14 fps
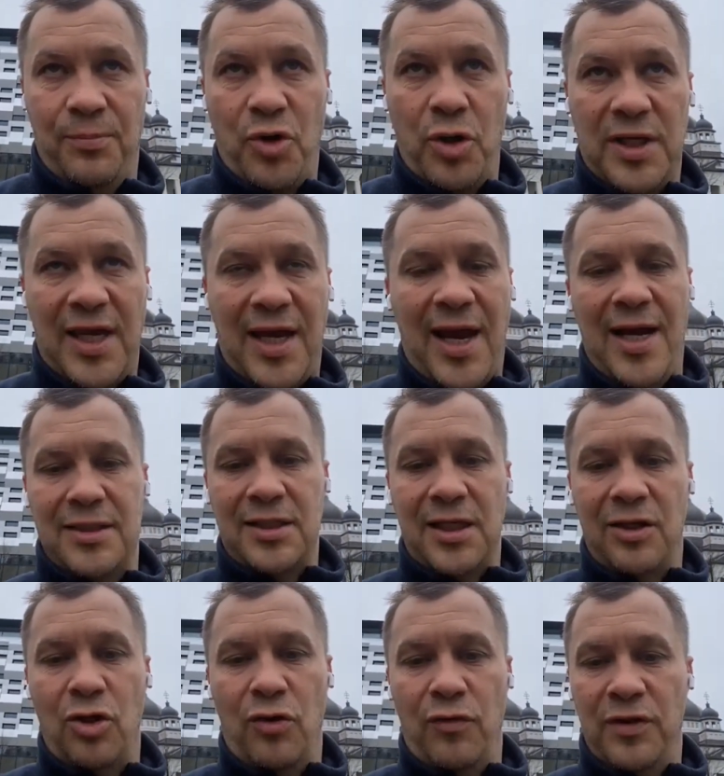broadcast,
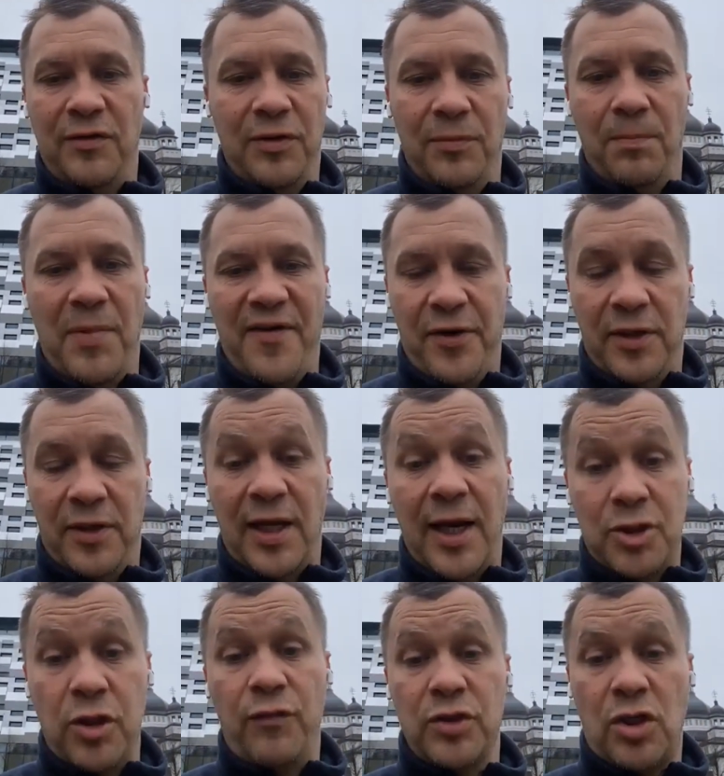and no one even bothered. And
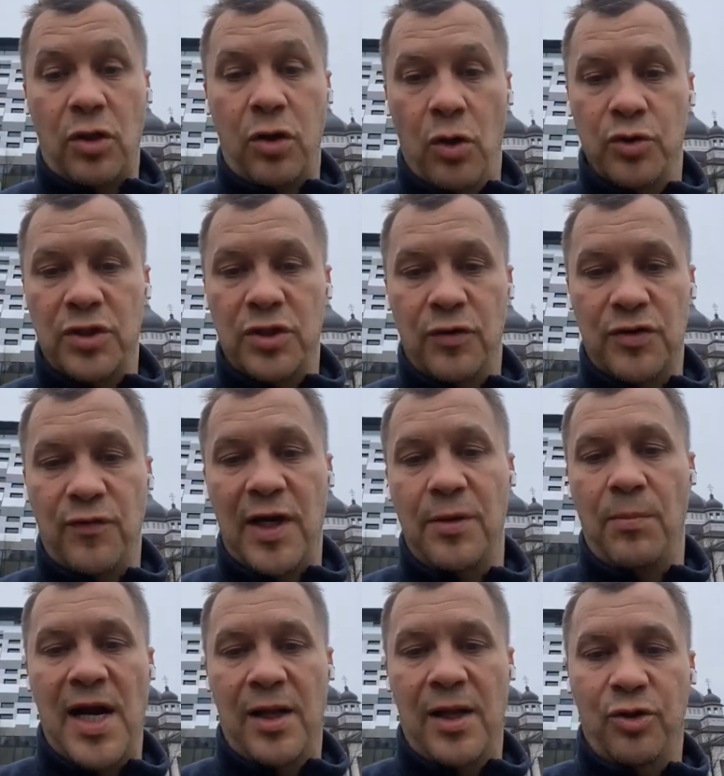actually it was close. It was 1
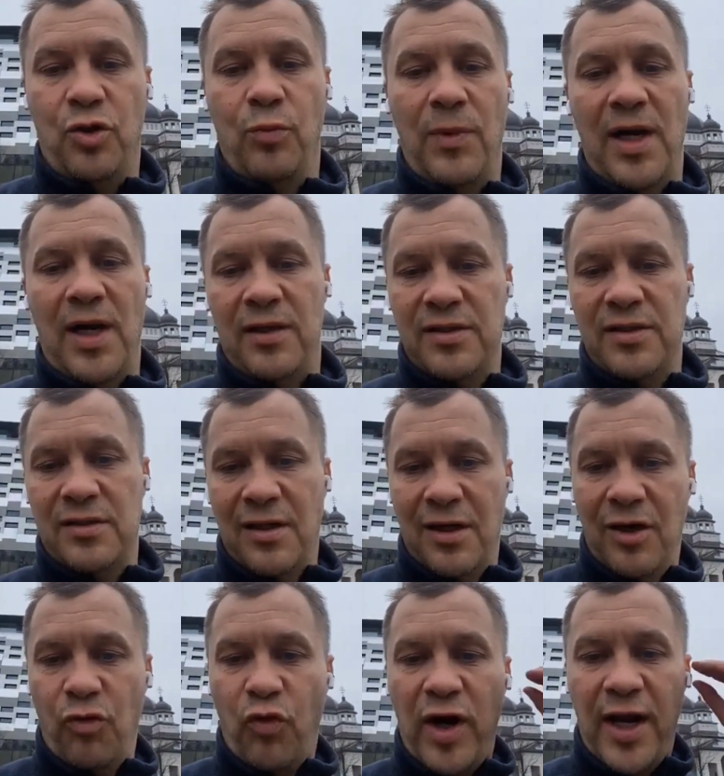mile or 2 miles
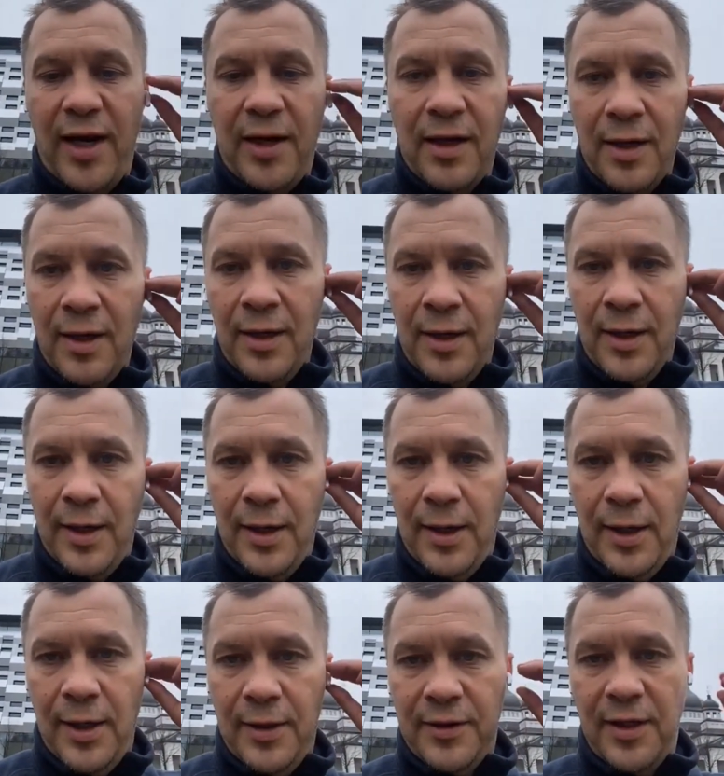away
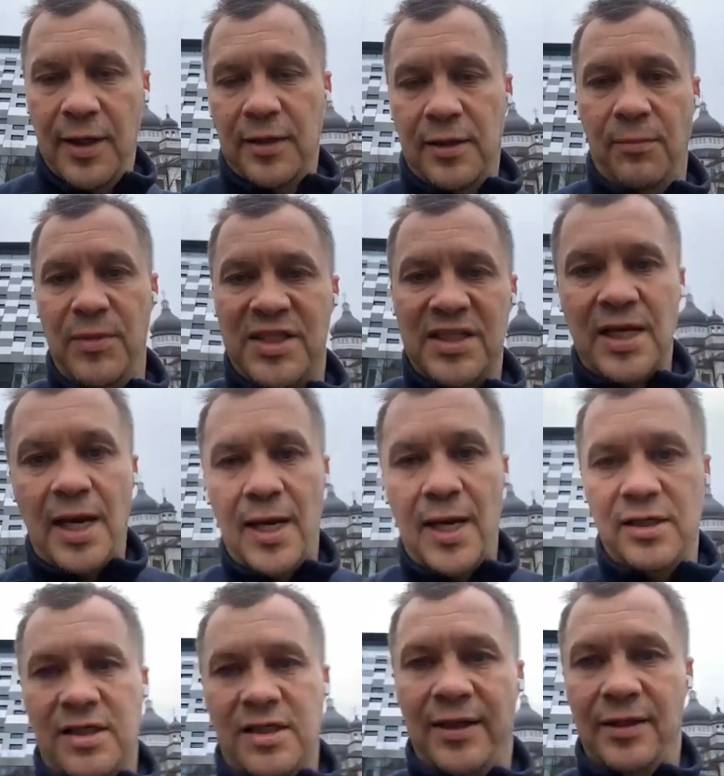that the
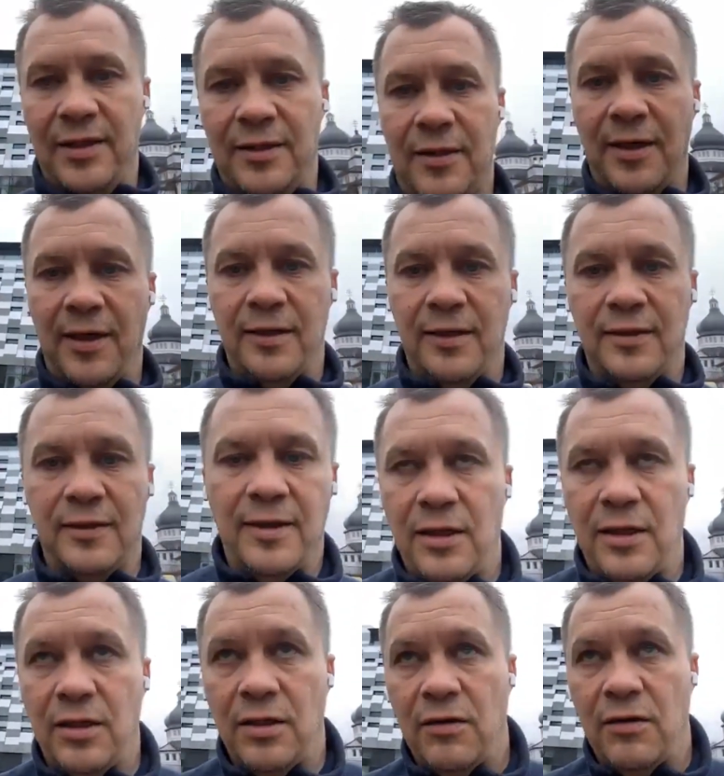missiles landed, and
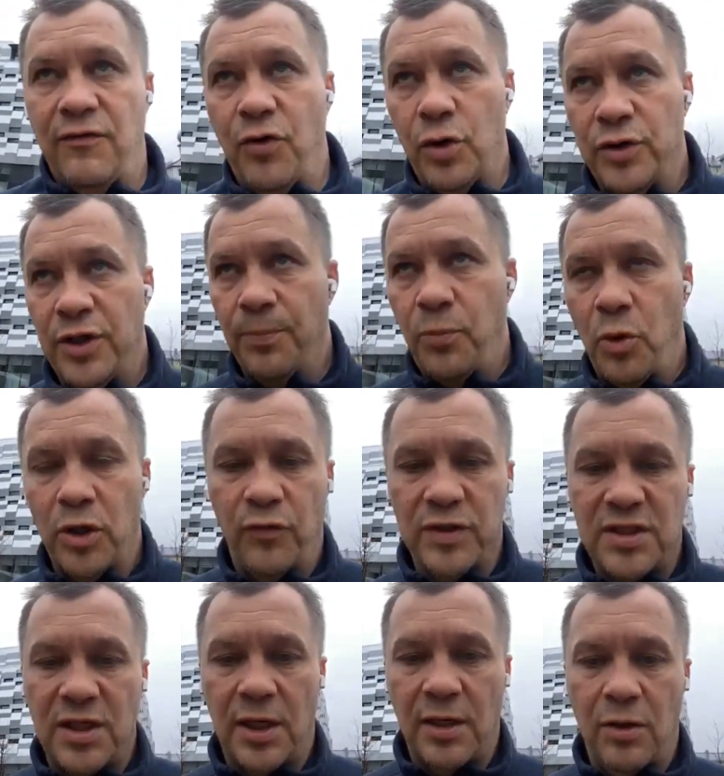then the fuel depot
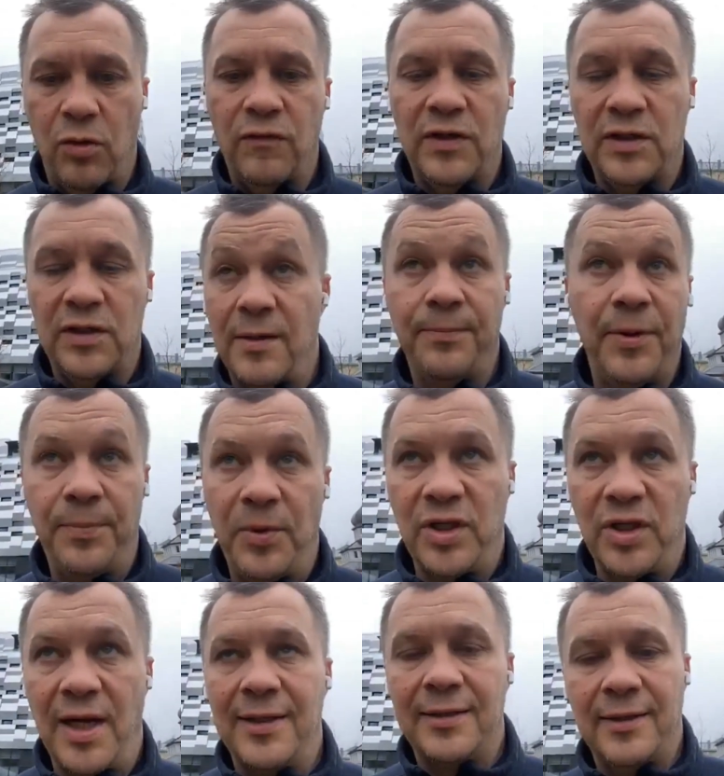was taken over and some people
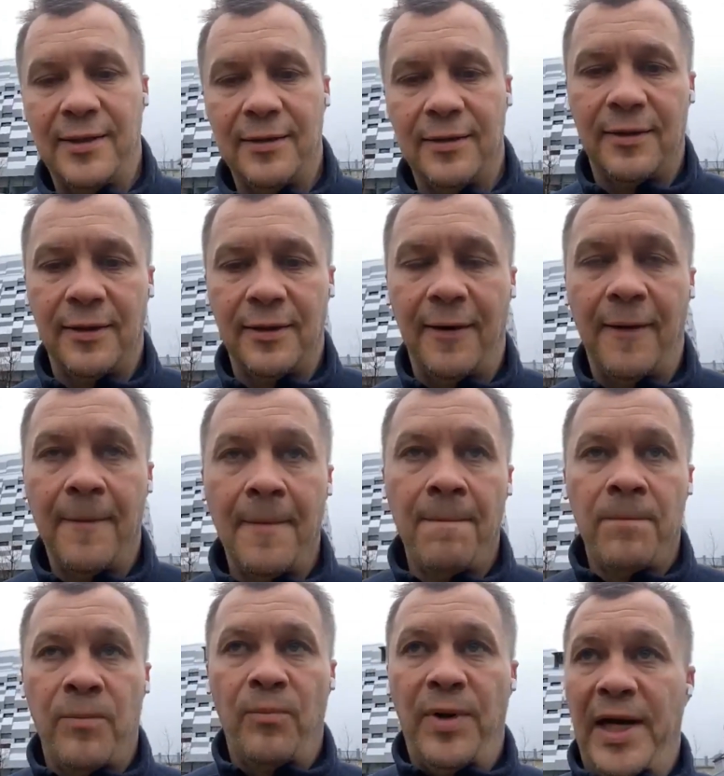died. And
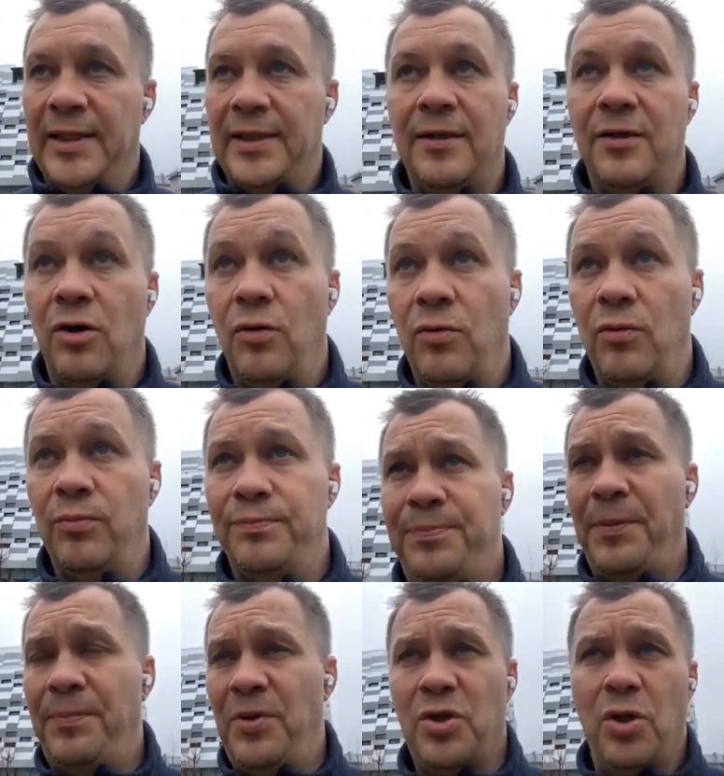but
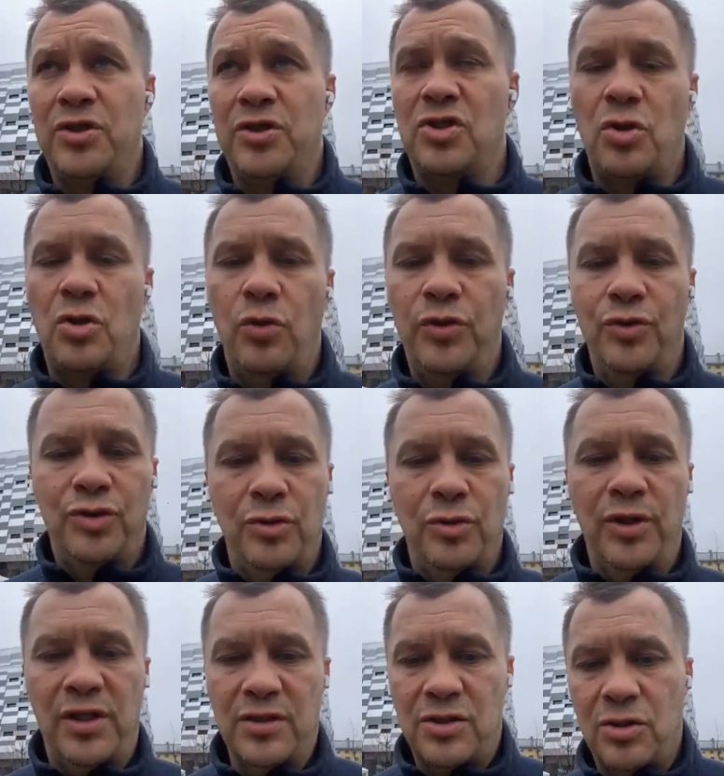people got so used to
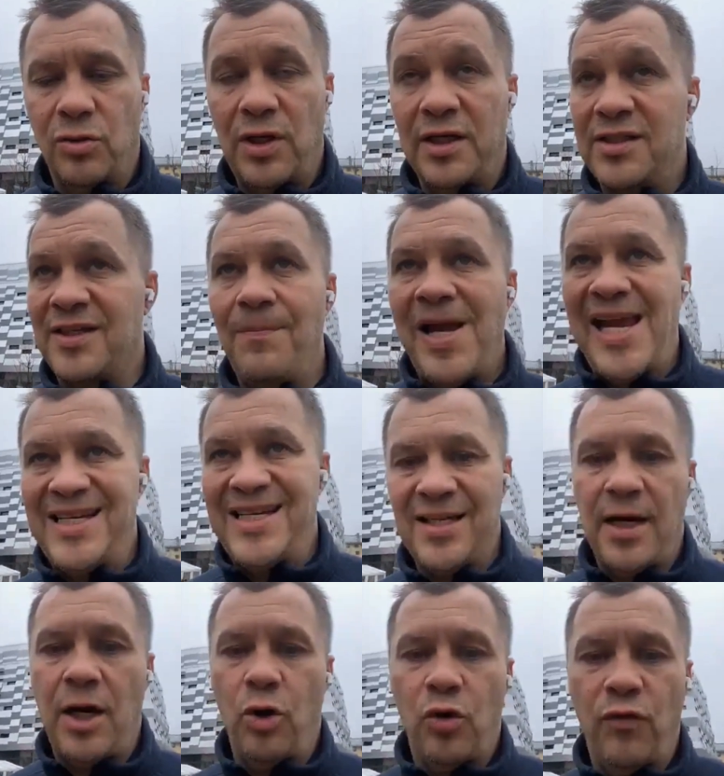it, and so it's amazing
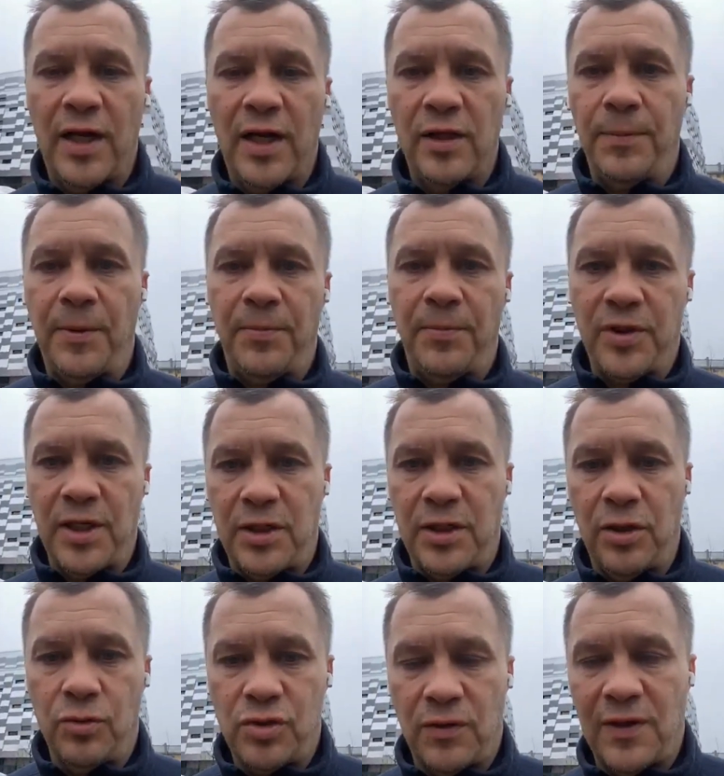how quickly people get
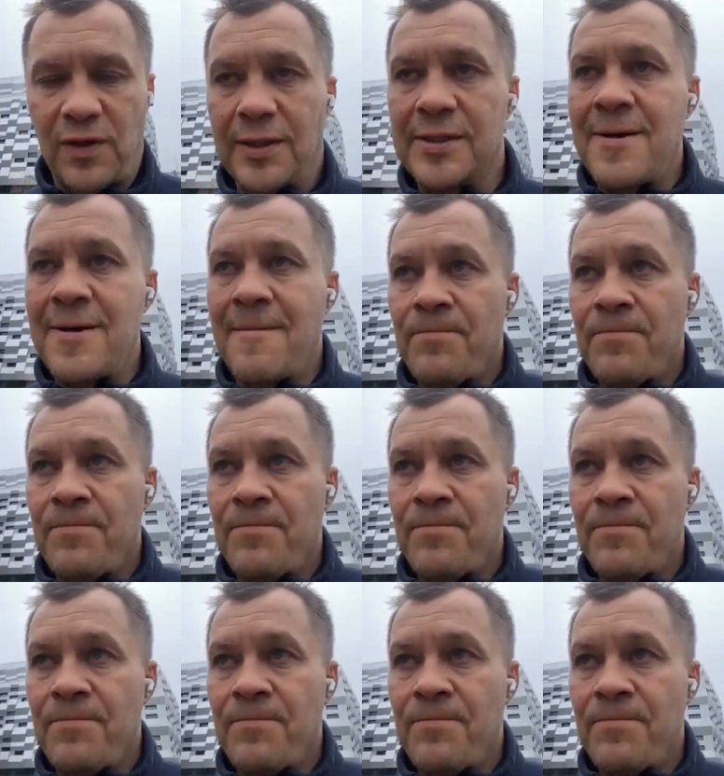used to things.